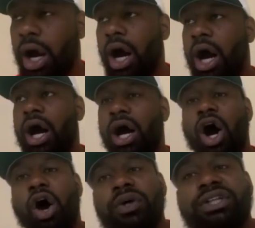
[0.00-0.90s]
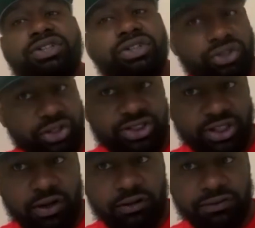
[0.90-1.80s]
owe it to
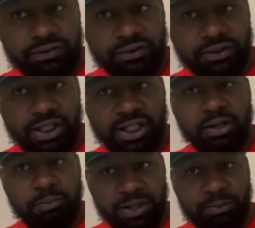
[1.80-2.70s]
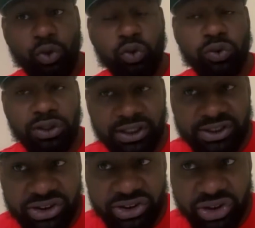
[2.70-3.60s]
yourself and the people who
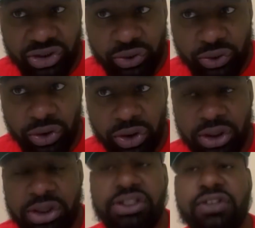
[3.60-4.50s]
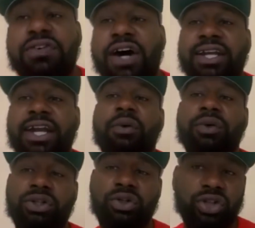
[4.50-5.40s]
listen to you to find out
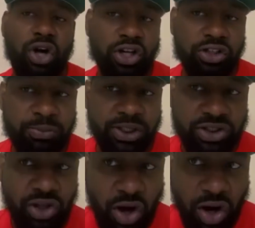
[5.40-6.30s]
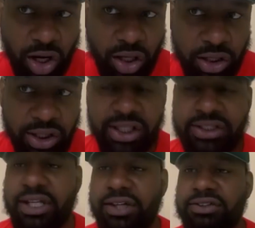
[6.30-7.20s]
what those arguments are. It
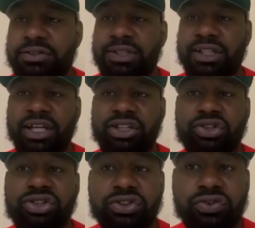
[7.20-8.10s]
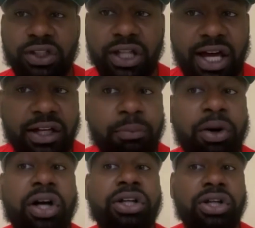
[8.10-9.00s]
sounds to me like you're just relying
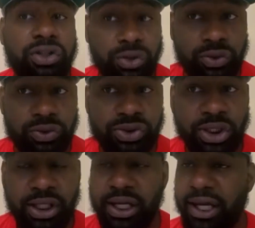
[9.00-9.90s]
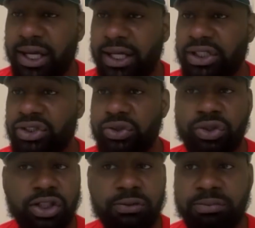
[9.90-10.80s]
upon the news, and you
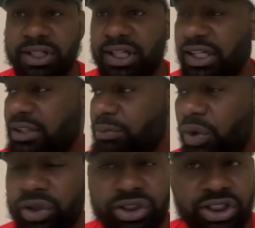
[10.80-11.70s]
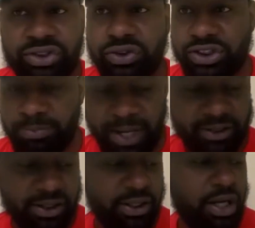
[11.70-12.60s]
couldn't be any more
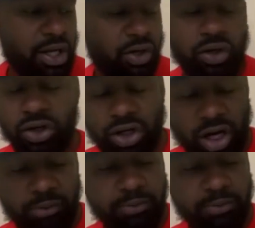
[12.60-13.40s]
disrespected or